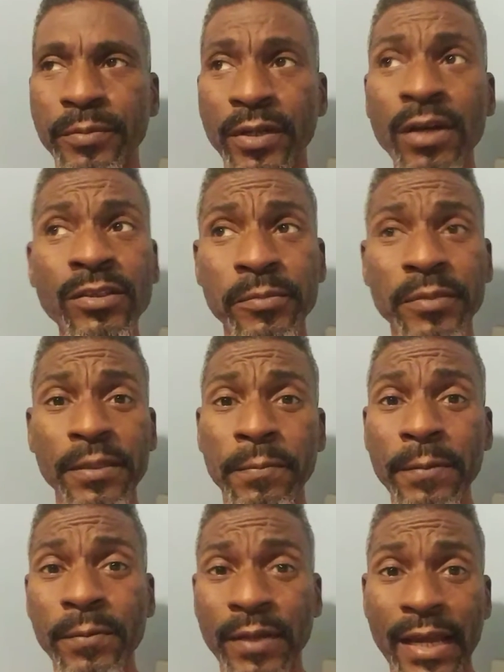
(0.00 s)
But ultimately,
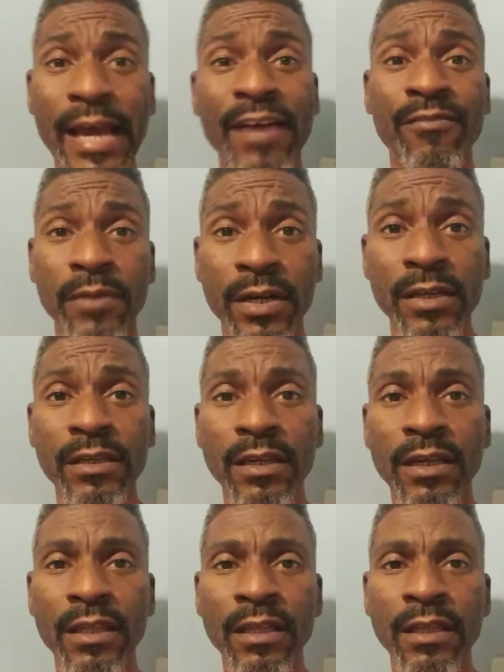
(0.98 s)
people that have money,
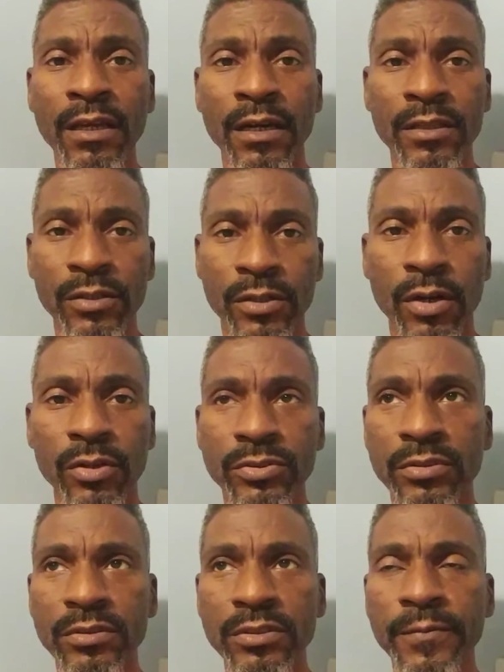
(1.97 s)
other
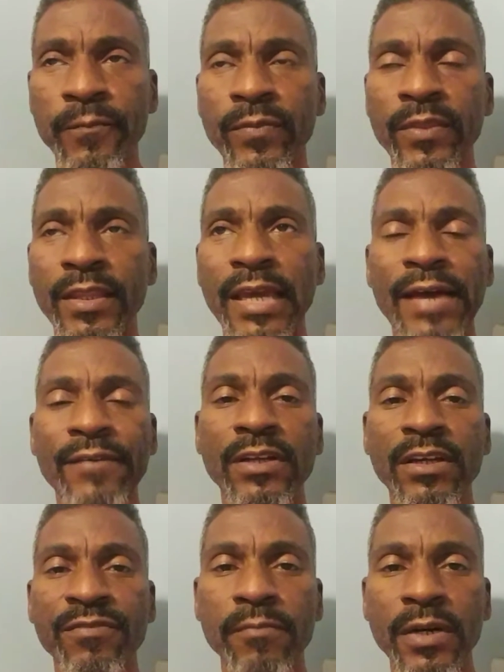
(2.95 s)
cultures, they have
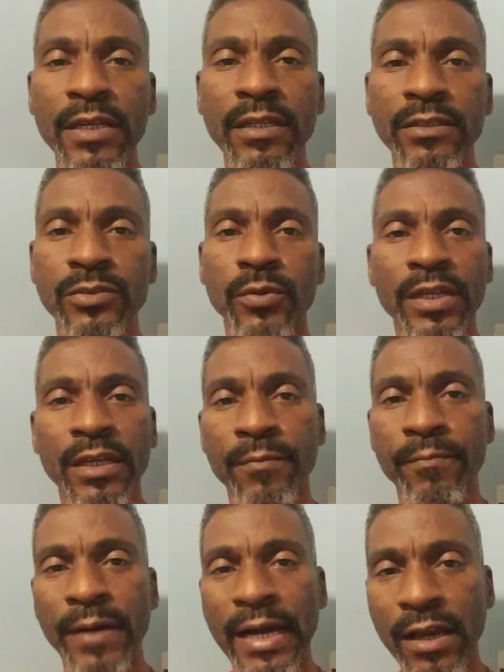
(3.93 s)
enough money to where they can
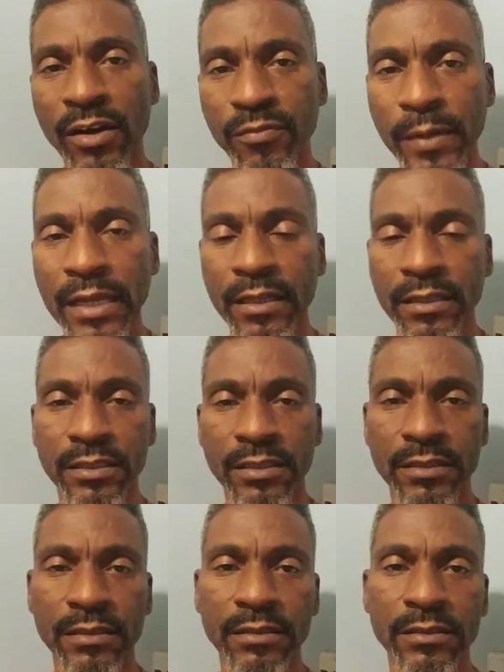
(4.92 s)
buy off
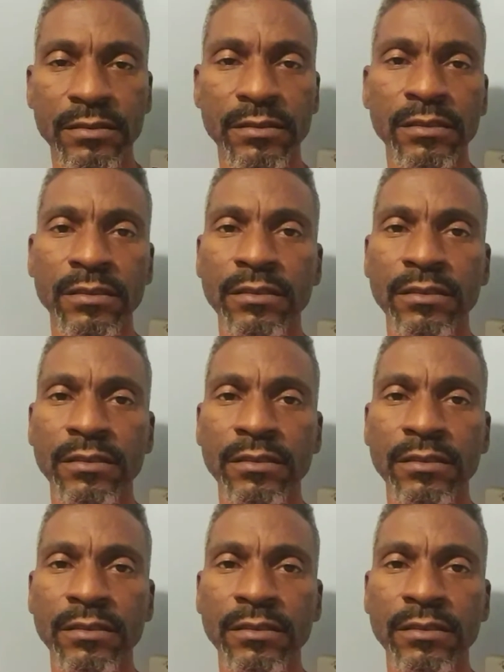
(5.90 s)
politicians,